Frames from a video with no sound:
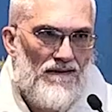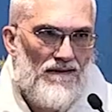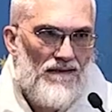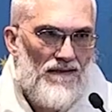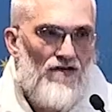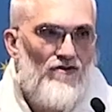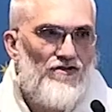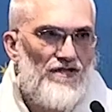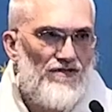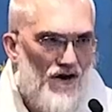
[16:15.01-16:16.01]
Here
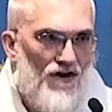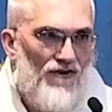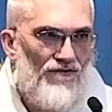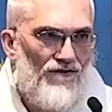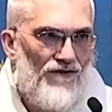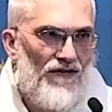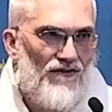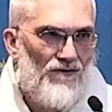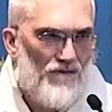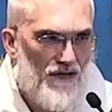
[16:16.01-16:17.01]
she's offering us
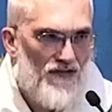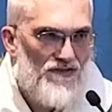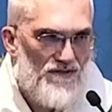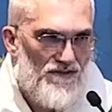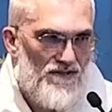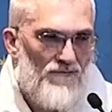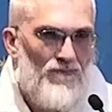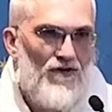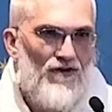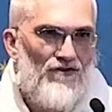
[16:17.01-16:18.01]
graces, and
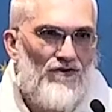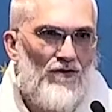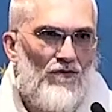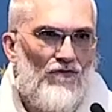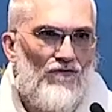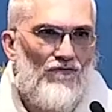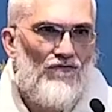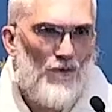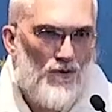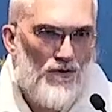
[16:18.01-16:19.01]
we are so
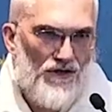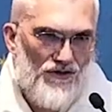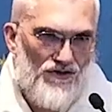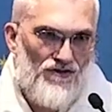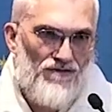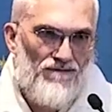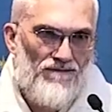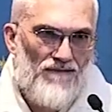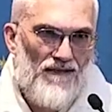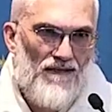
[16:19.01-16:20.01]
foolish.
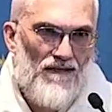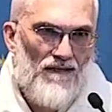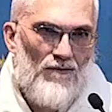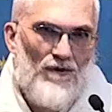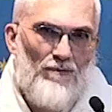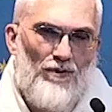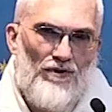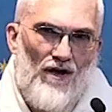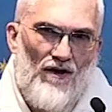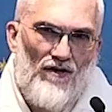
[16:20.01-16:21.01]
We
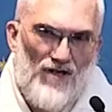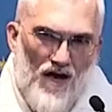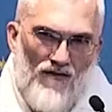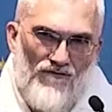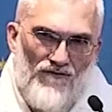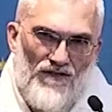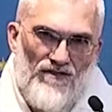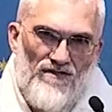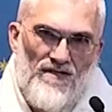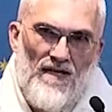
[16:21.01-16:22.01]
put our
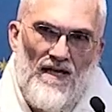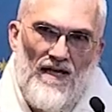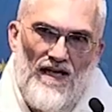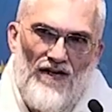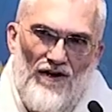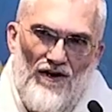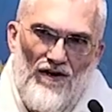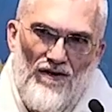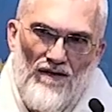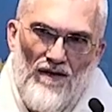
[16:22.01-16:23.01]
confidence in
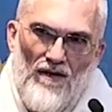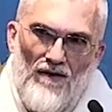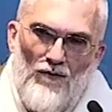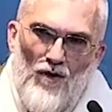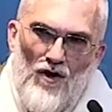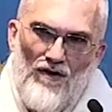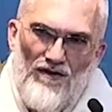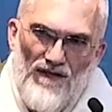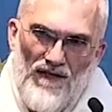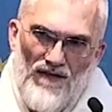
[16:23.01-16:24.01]
our the wrong
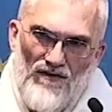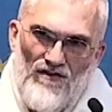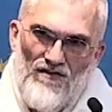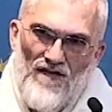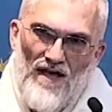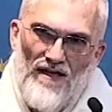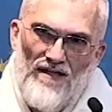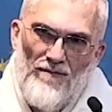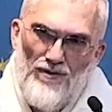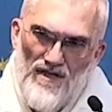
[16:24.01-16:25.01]
things. It's not
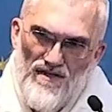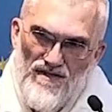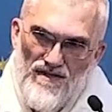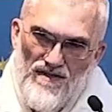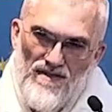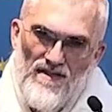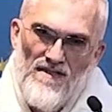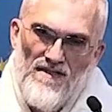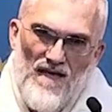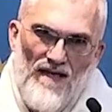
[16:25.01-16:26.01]
in princes, it's
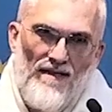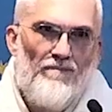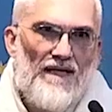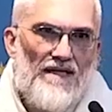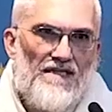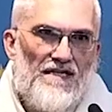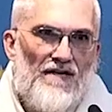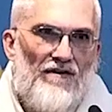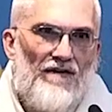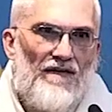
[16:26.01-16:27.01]
not in
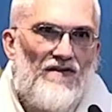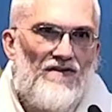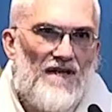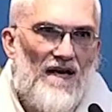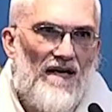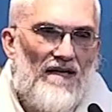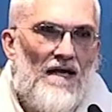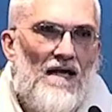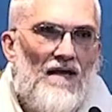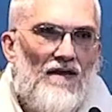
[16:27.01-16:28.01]
military, it's not in
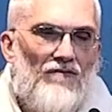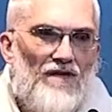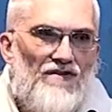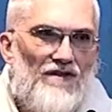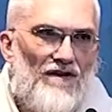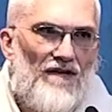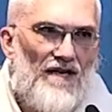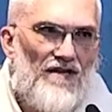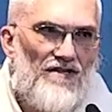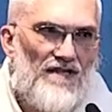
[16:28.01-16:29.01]
the reason our
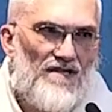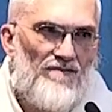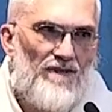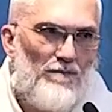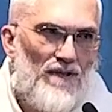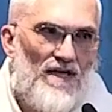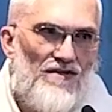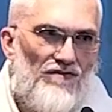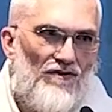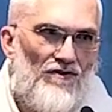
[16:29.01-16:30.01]
nation has been
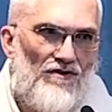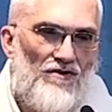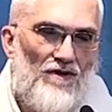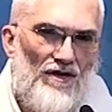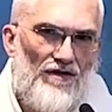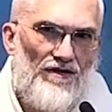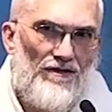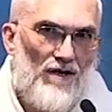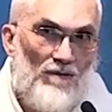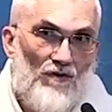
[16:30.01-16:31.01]
blessed for 200
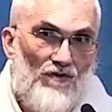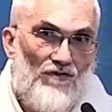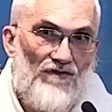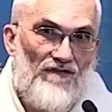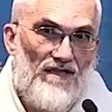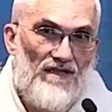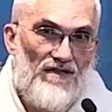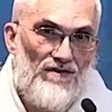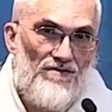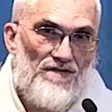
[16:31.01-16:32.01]
and almost 50
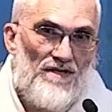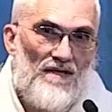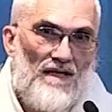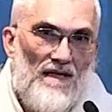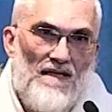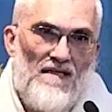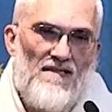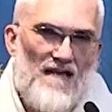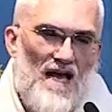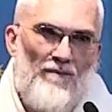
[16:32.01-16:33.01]
years is
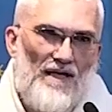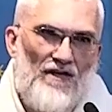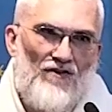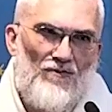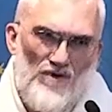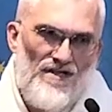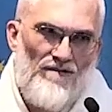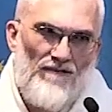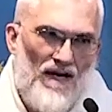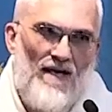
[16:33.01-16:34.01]
not because we're
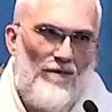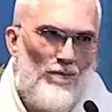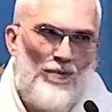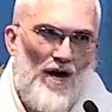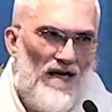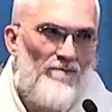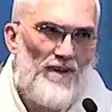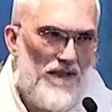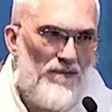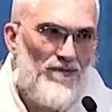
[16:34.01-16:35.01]
some kind of bright
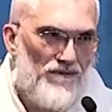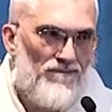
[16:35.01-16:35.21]
people.